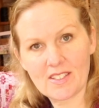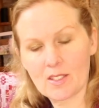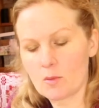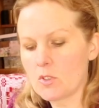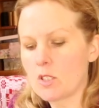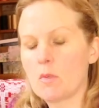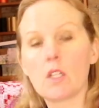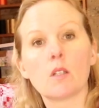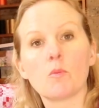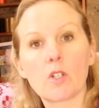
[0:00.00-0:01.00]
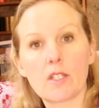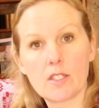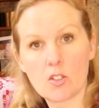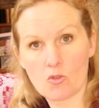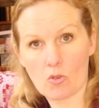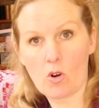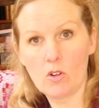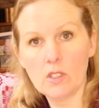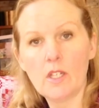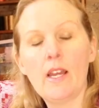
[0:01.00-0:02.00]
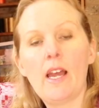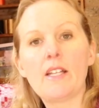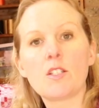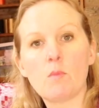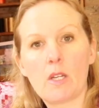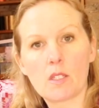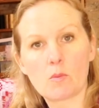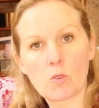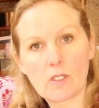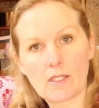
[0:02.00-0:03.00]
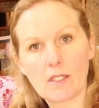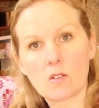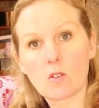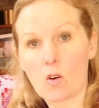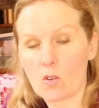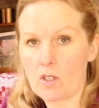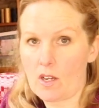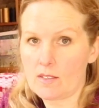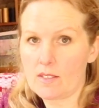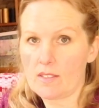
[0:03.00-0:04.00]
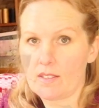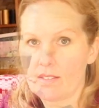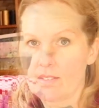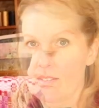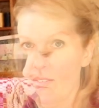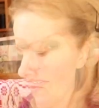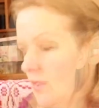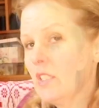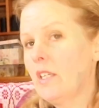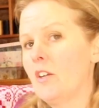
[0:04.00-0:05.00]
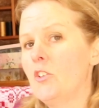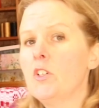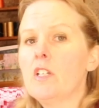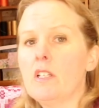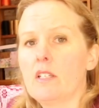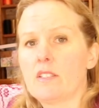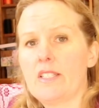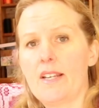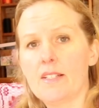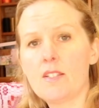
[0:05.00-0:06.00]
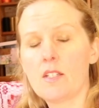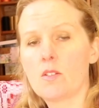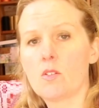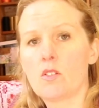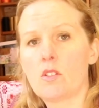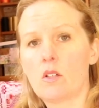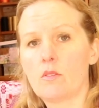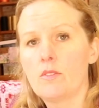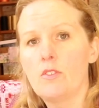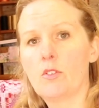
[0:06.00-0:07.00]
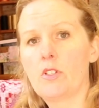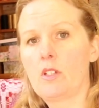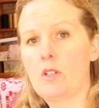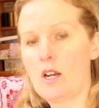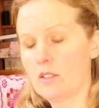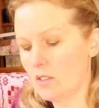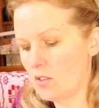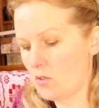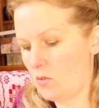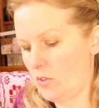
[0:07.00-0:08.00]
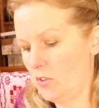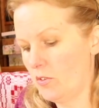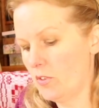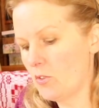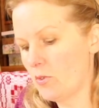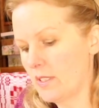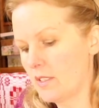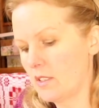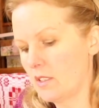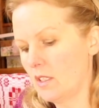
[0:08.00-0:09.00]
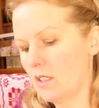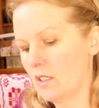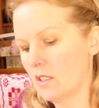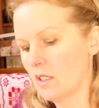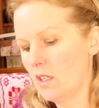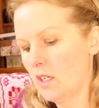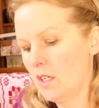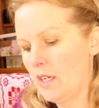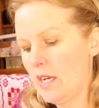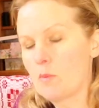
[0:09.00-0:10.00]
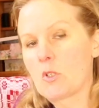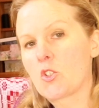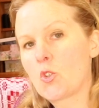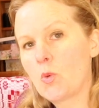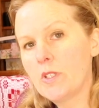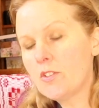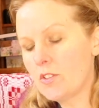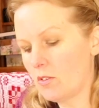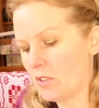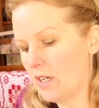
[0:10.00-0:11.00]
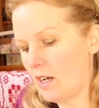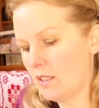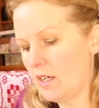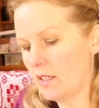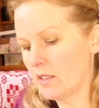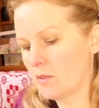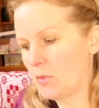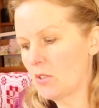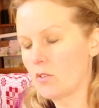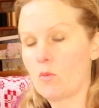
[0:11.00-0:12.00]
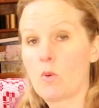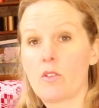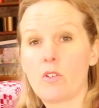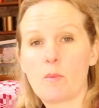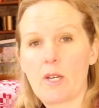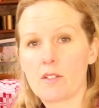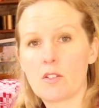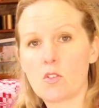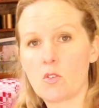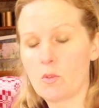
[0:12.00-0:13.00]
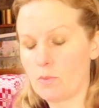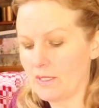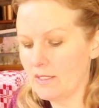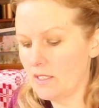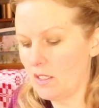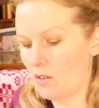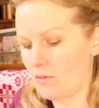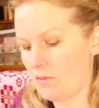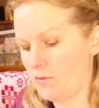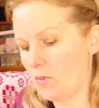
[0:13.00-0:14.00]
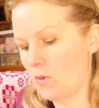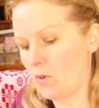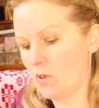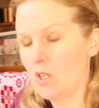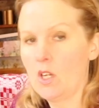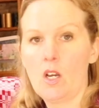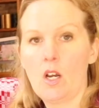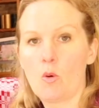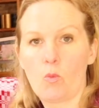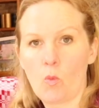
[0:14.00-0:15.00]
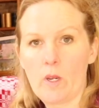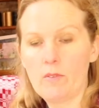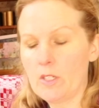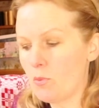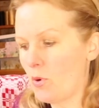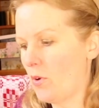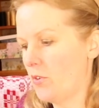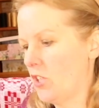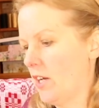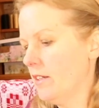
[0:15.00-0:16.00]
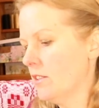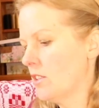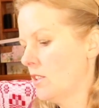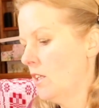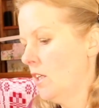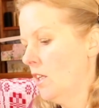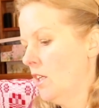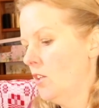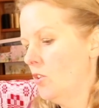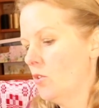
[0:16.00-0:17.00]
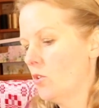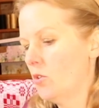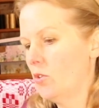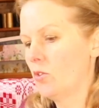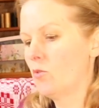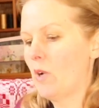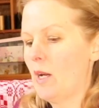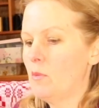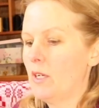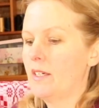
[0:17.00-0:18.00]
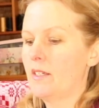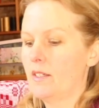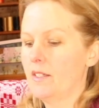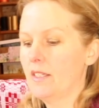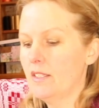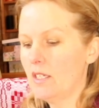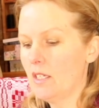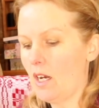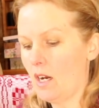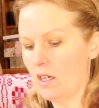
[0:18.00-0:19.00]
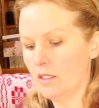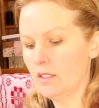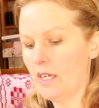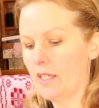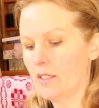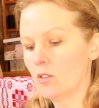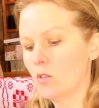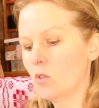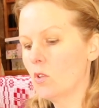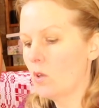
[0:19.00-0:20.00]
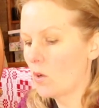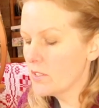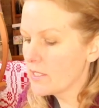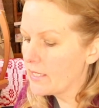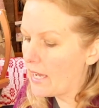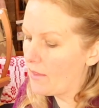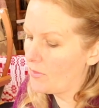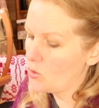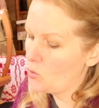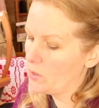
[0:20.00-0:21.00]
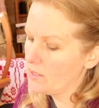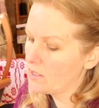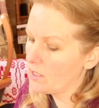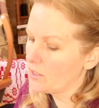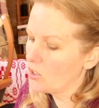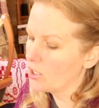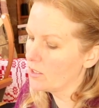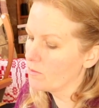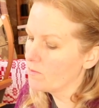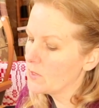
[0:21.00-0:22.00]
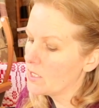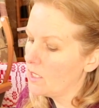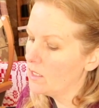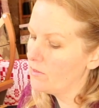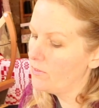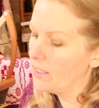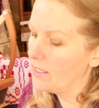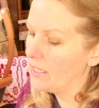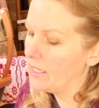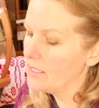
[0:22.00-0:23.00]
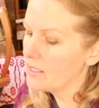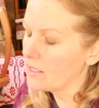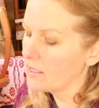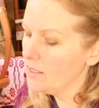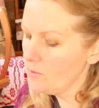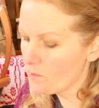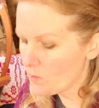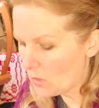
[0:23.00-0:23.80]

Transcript: in them to make them really strong and to make them really long lasting. Now, you can test this yourself if you're in a yarn store and you're interested in how much twist your yarn has because you're wondering about the suitability of it for a weaving project. You could grab a, a knitting yarn and look closely at the twist, and you can see it fairly easily.